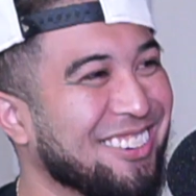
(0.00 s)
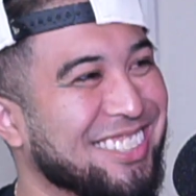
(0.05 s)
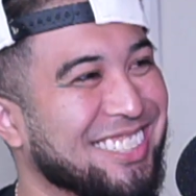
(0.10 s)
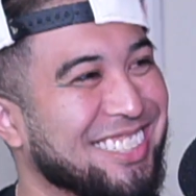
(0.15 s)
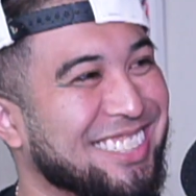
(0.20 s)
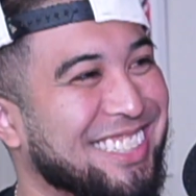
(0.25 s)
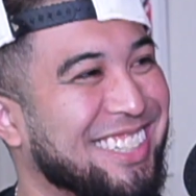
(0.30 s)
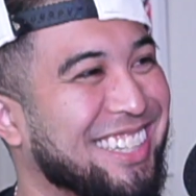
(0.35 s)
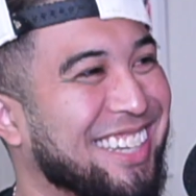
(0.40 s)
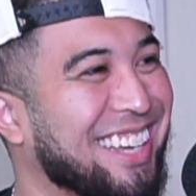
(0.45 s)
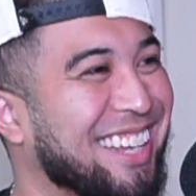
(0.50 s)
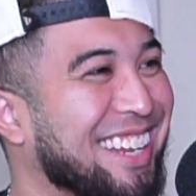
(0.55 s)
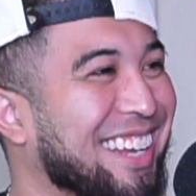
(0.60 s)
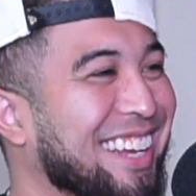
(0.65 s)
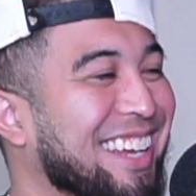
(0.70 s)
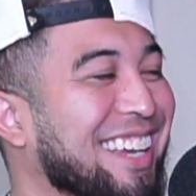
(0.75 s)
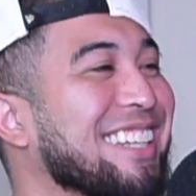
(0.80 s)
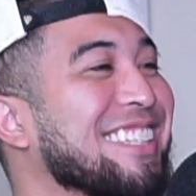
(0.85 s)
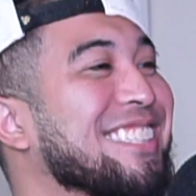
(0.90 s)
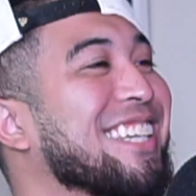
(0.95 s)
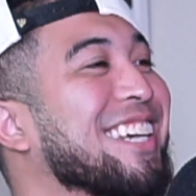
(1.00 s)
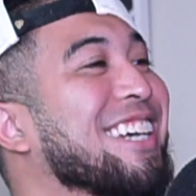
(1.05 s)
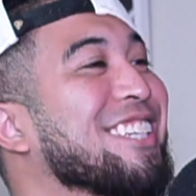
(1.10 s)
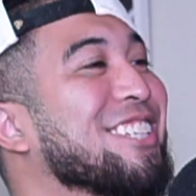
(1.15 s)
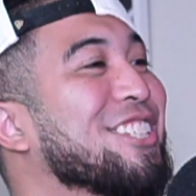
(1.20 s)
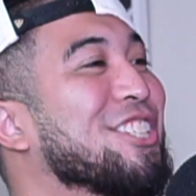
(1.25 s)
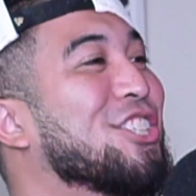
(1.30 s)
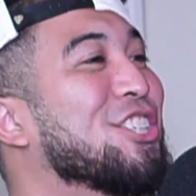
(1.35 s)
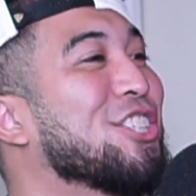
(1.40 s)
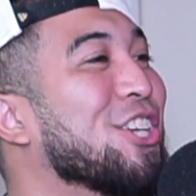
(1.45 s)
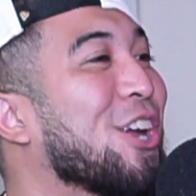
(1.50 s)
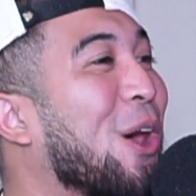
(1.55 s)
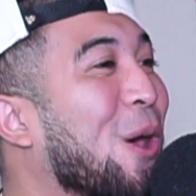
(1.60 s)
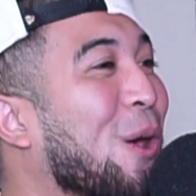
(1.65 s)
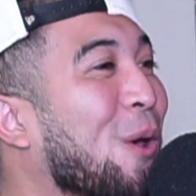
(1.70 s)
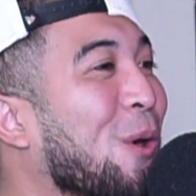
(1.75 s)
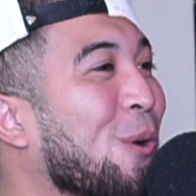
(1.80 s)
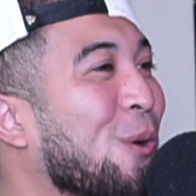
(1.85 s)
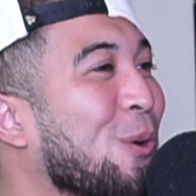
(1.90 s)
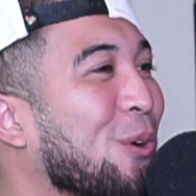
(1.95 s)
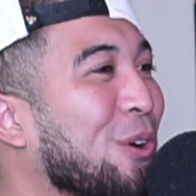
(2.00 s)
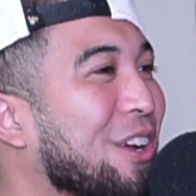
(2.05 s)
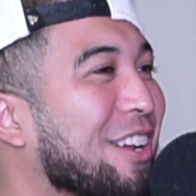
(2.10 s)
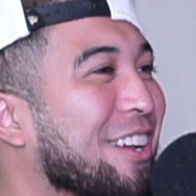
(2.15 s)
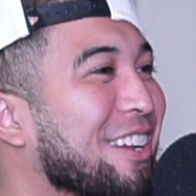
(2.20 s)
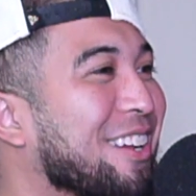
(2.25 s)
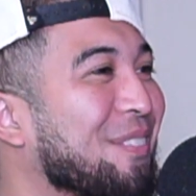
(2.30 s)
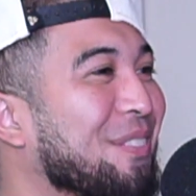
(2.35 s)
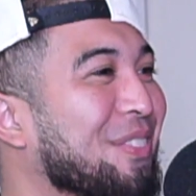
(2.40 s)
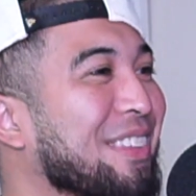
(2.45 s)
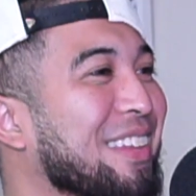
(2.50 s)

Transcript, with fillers: I'm just kidding. It's a joke. Mm-hmm.